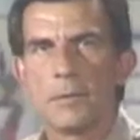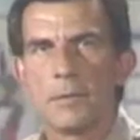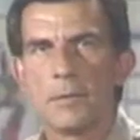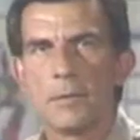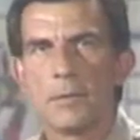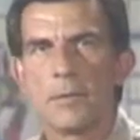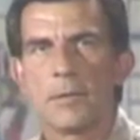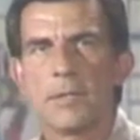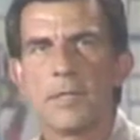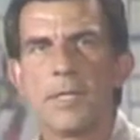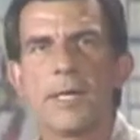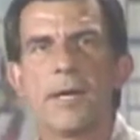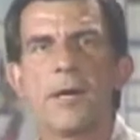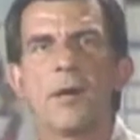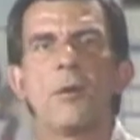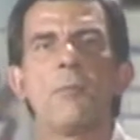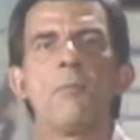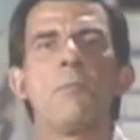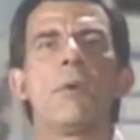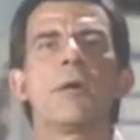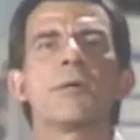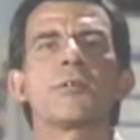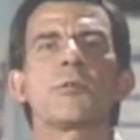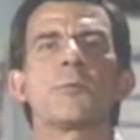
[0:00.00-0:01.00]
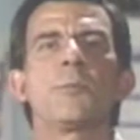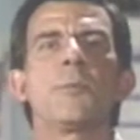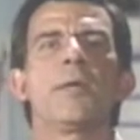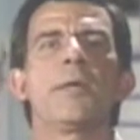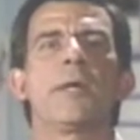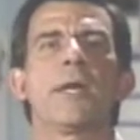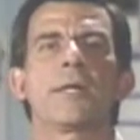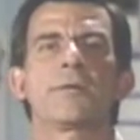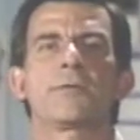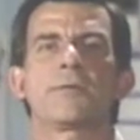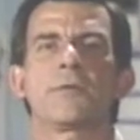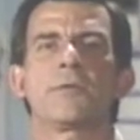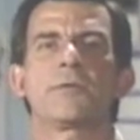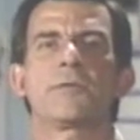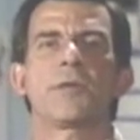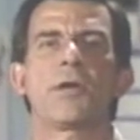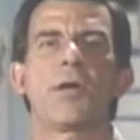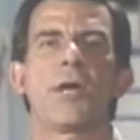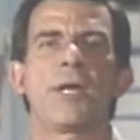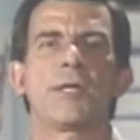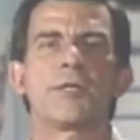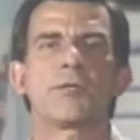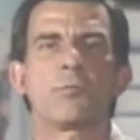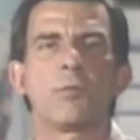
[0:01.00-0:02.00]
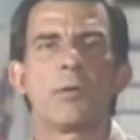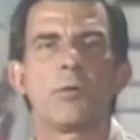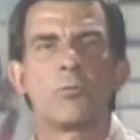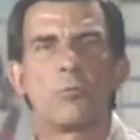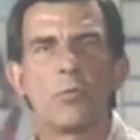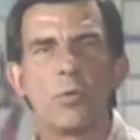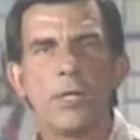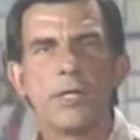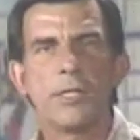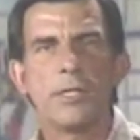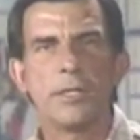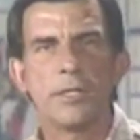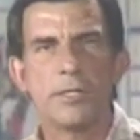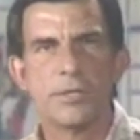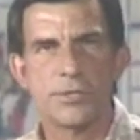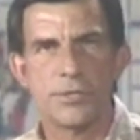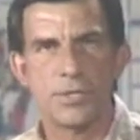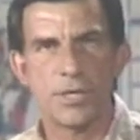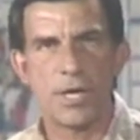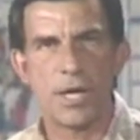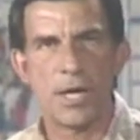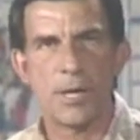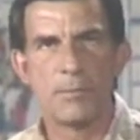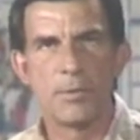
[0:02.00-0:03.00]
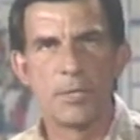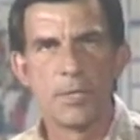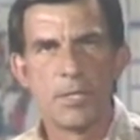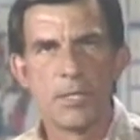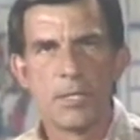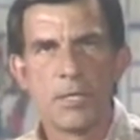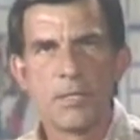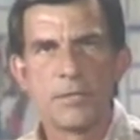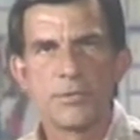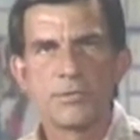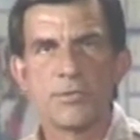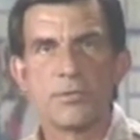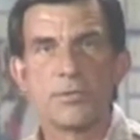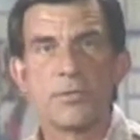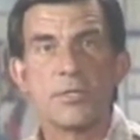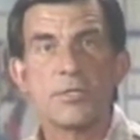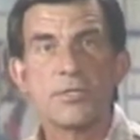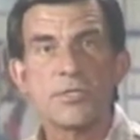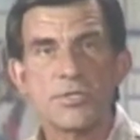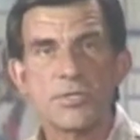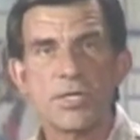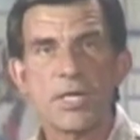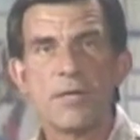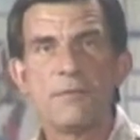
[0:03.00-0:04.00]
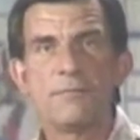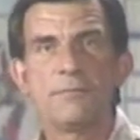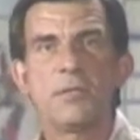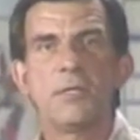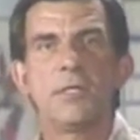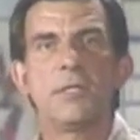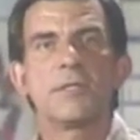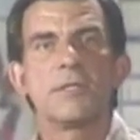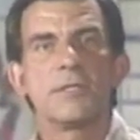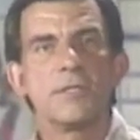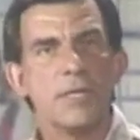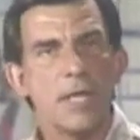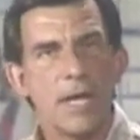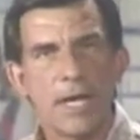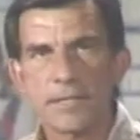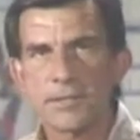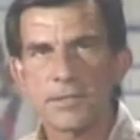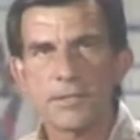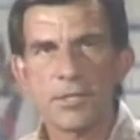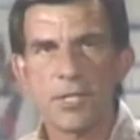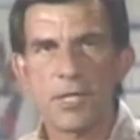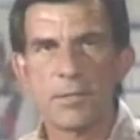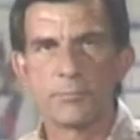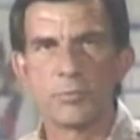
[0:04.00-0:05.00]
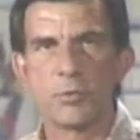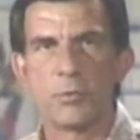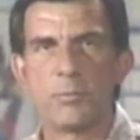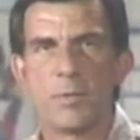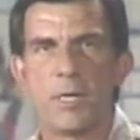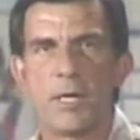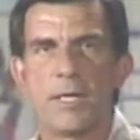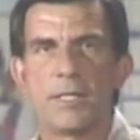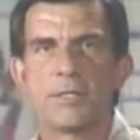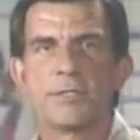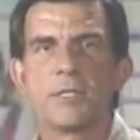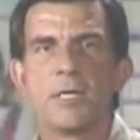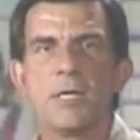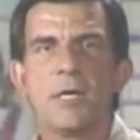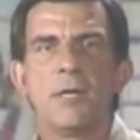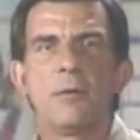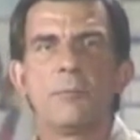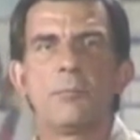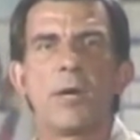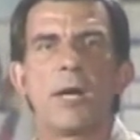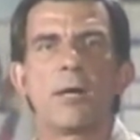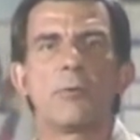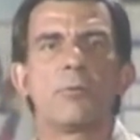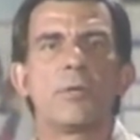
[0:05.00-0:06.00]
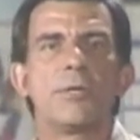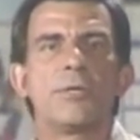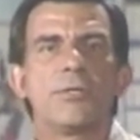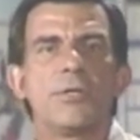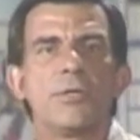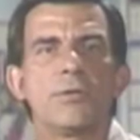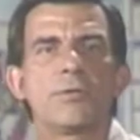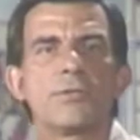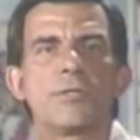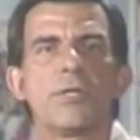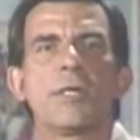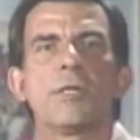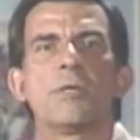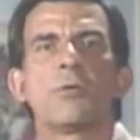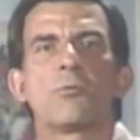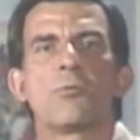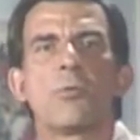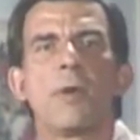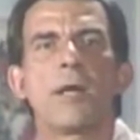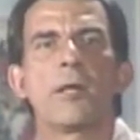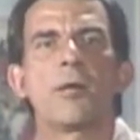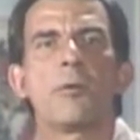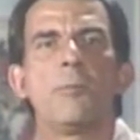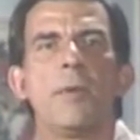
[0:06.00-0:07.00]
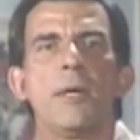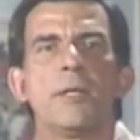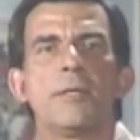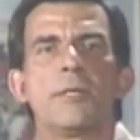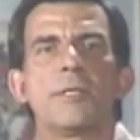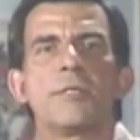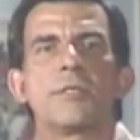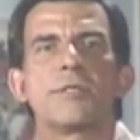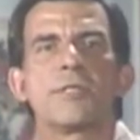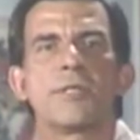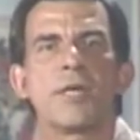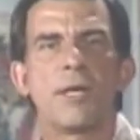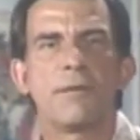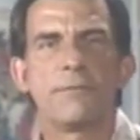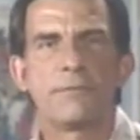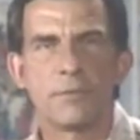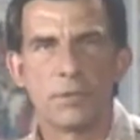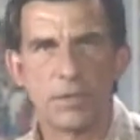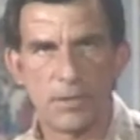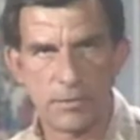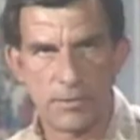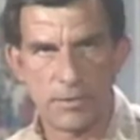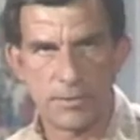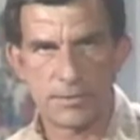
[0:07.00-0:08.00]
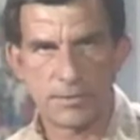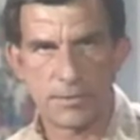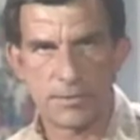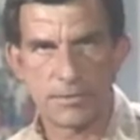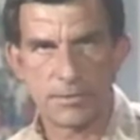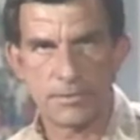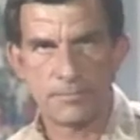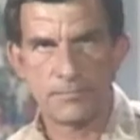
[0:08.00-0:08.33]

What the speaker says: Care must be exercised when rigging a job so that safety is not compromised by reducing the recommended safe clearances.